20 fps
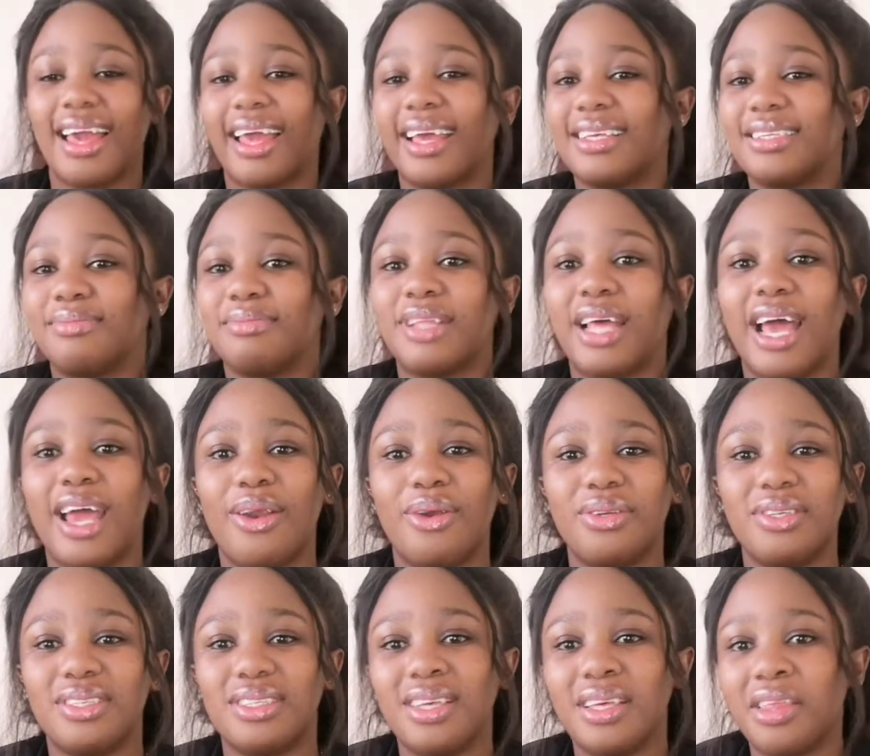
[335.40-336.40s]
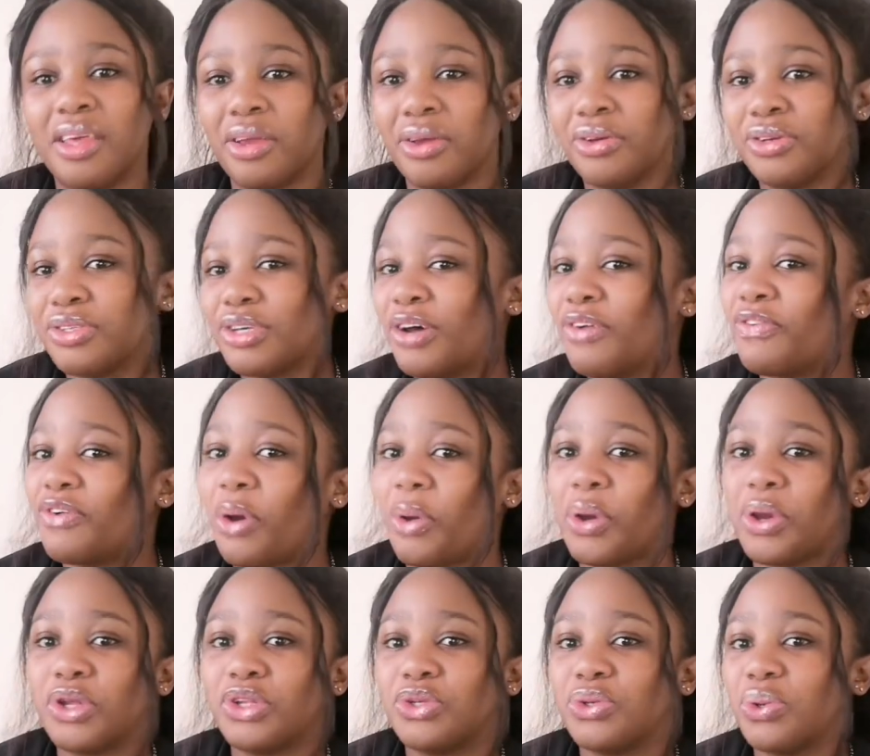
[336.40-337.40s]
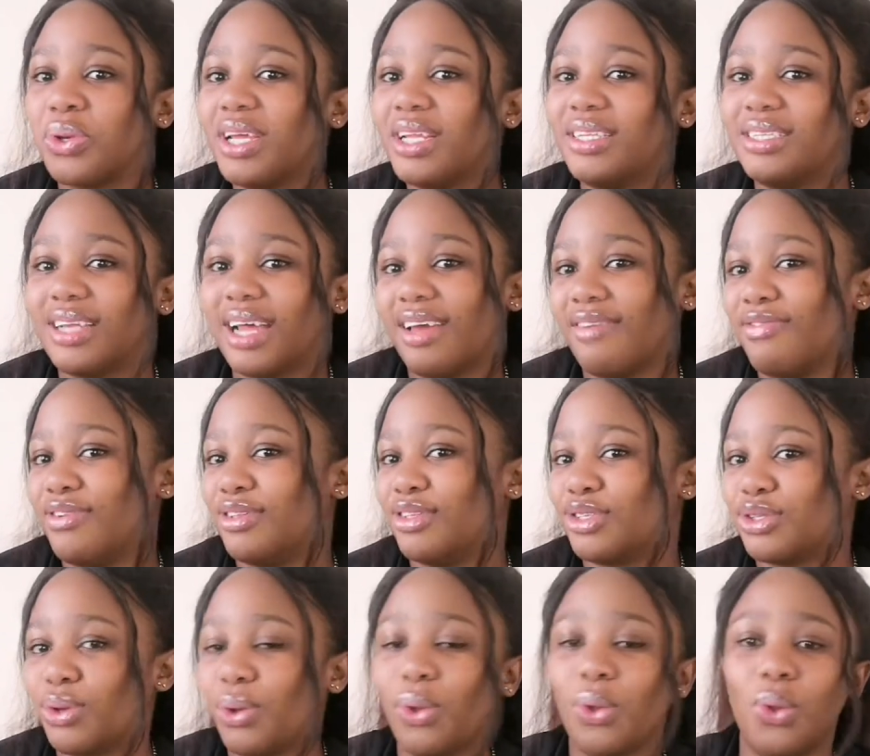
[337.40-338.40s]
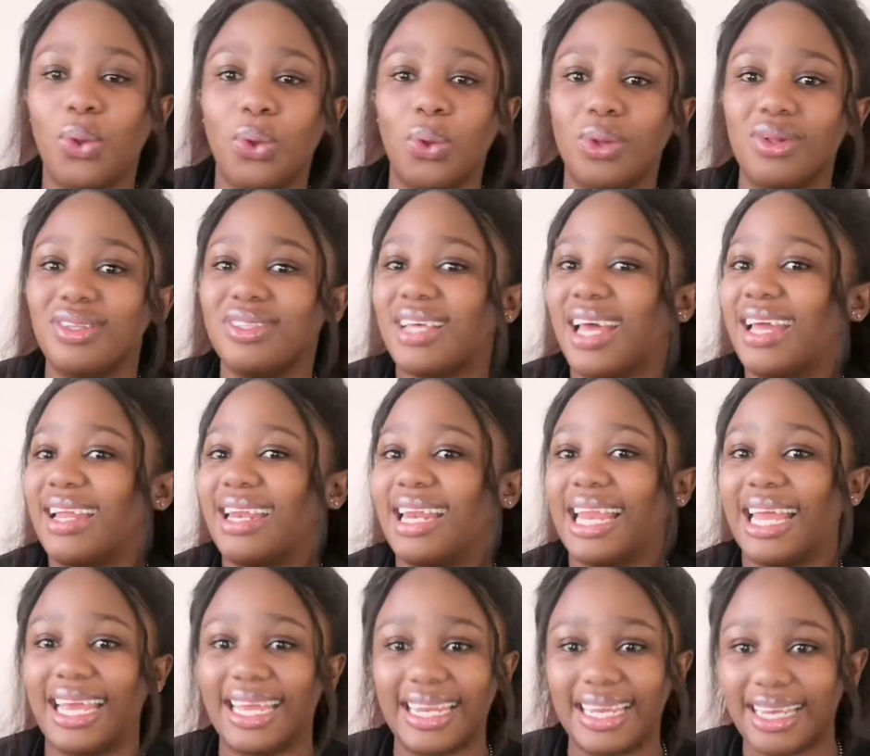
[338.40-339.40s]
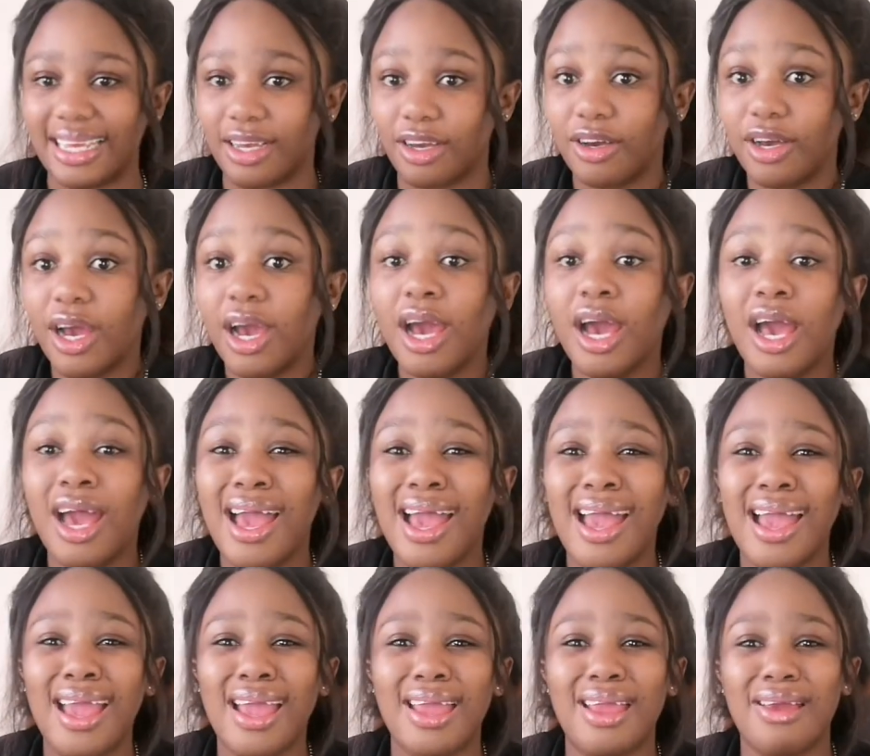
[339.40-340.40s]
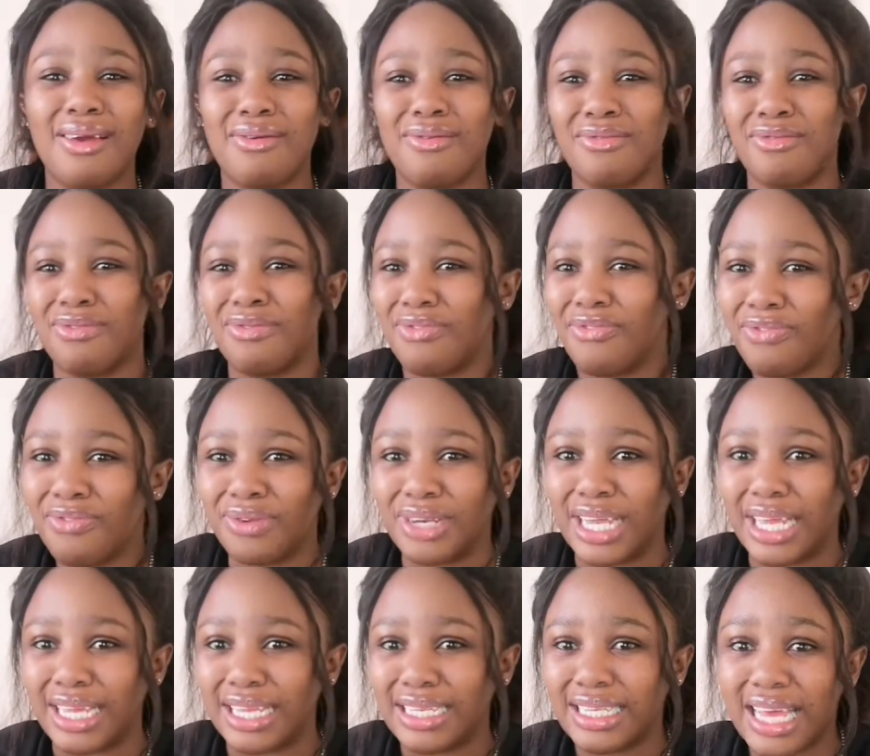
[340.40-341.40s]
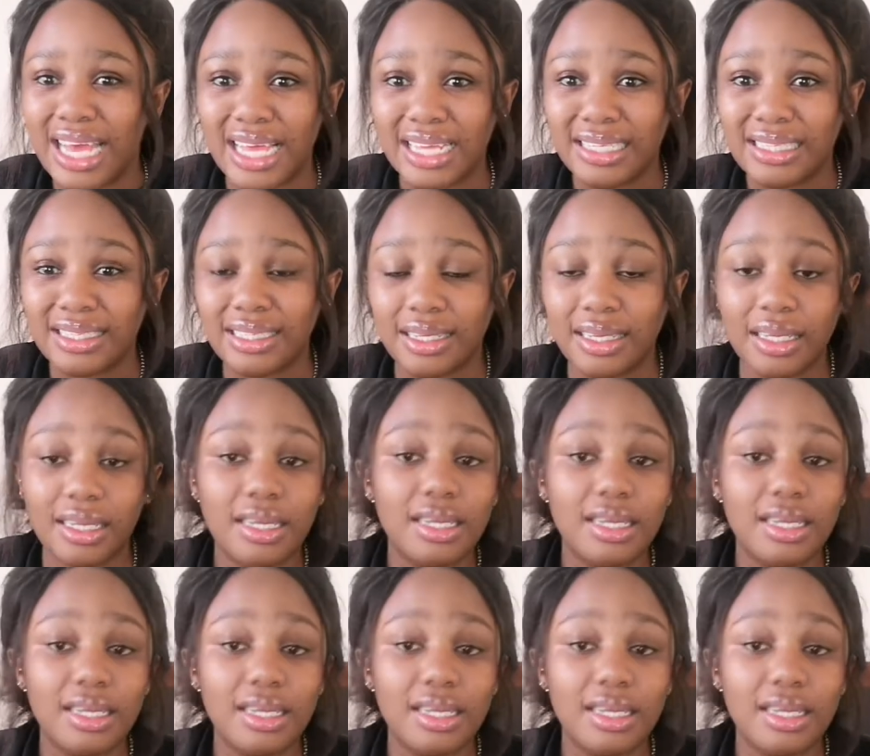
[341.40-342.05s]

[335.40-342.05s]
Guys, I don't see the use of going to driving schools and learning ufunde test.